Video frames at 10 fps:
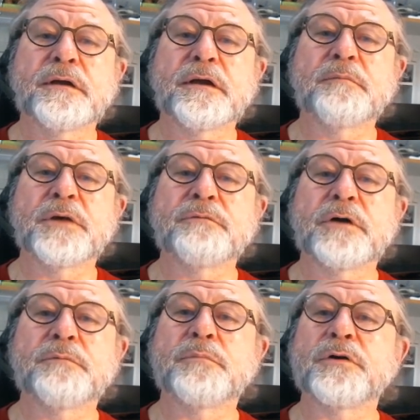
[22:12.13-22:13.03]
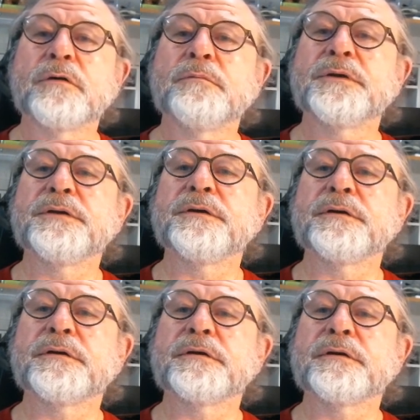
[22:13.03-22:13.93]
and my red probe
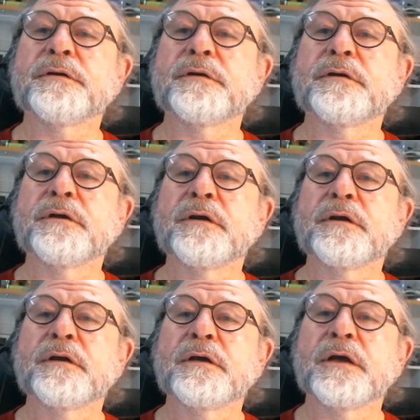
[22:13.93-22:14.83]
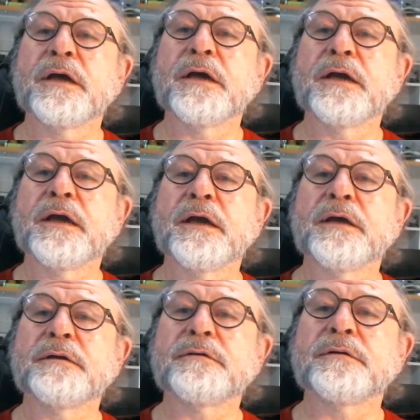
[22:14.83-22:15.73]
here
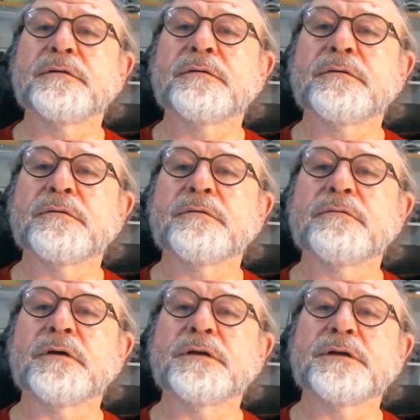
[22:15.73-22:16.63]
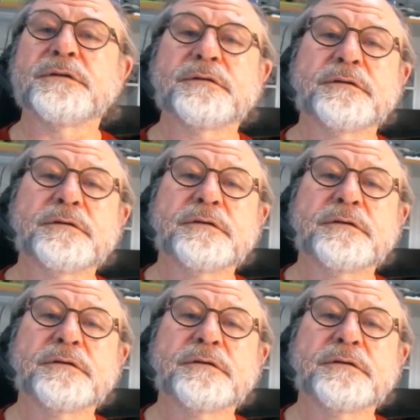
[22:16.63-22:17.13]
and run it,